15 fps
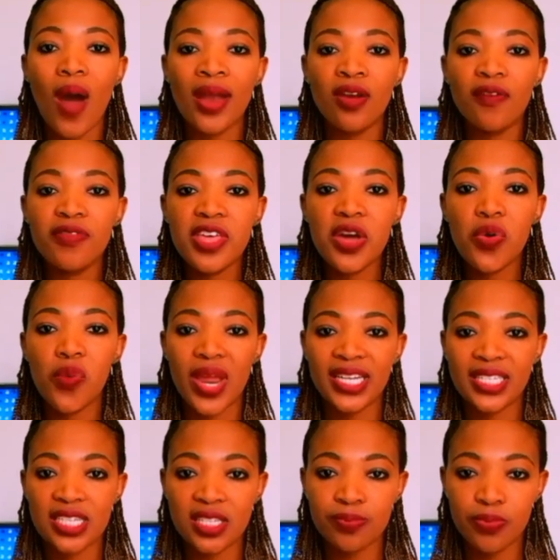one of the
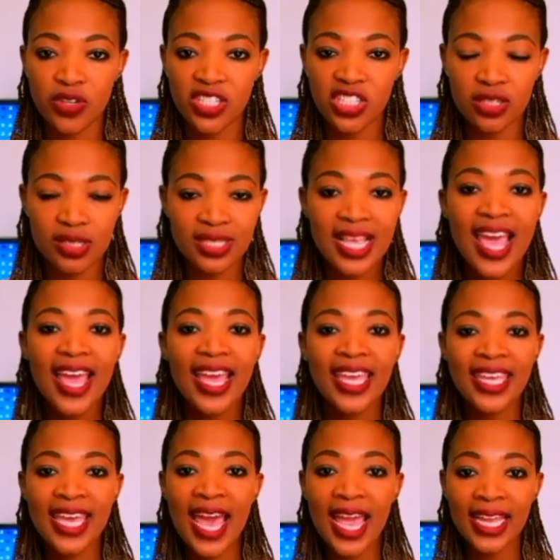greatest preachers
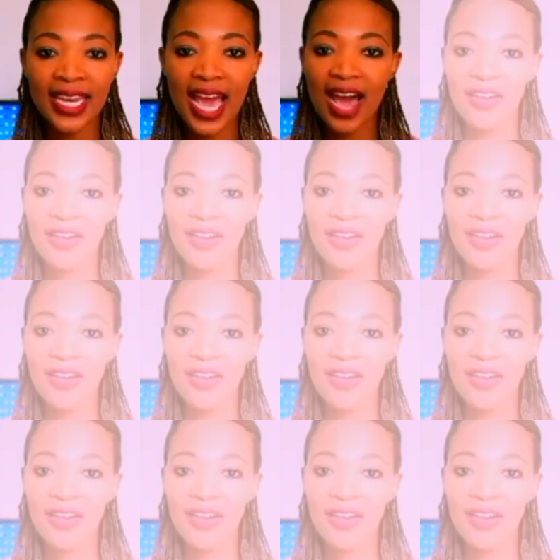here in